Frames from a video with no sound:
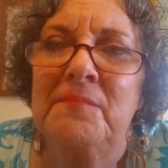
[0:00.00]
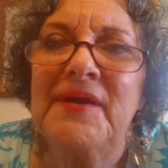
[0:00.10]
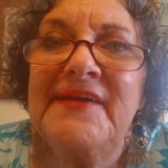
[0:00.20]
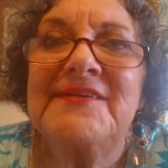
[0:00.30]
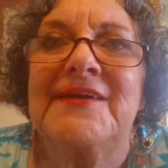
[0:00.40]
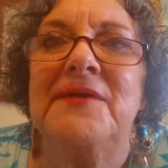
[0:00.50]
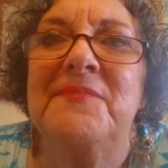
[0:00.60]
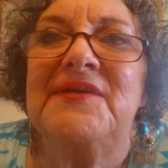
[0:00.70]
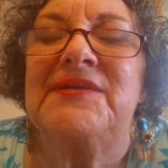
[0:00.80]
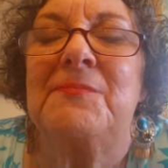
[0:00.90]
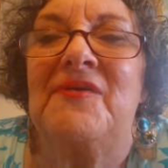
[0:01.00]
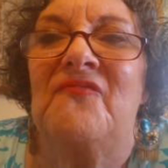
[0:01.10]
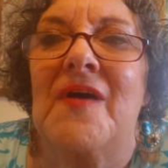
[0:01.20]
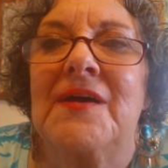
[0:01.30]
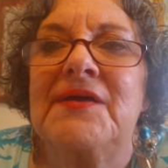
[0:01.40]
Please give me some
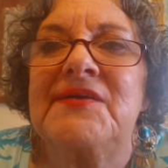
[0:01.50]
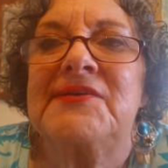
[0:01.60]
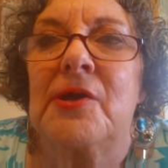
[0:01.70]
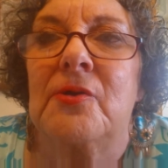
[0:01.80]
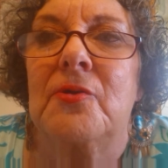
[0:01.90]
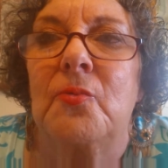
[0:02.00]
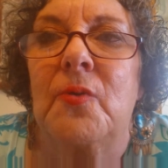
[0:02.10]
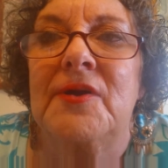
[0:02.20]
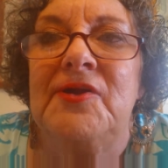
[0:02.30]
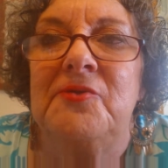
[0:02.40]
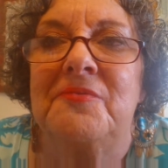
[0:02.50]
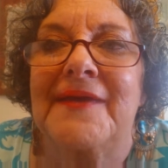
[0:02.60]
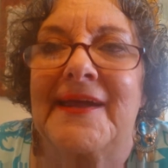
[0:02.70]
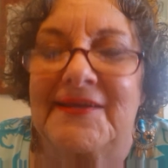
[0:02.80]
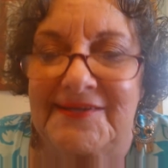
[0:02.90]
advice on what you would
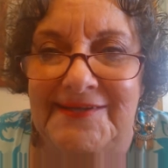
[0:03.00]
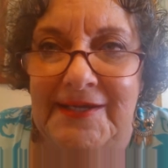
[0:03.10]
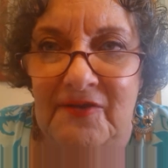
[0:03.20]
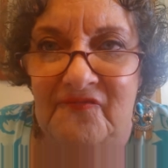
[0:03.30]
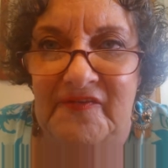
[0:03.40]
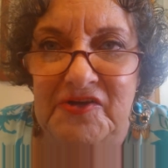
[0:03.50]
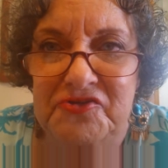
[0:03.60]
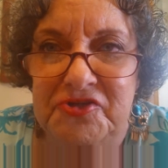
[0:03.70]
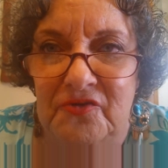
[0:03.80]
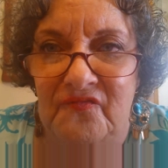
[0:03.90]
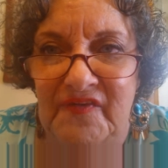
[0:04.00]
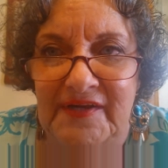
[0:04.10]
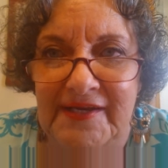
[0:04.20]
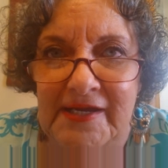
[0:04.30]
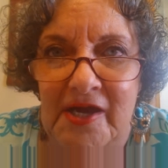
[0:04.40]
like to see in future
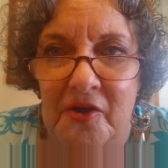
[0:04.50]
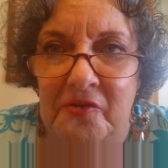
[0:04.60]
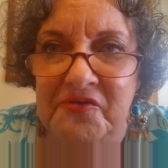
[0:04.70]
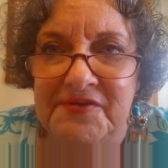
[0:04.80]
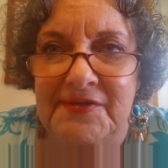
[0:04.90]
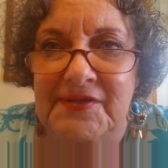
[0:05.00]
videos.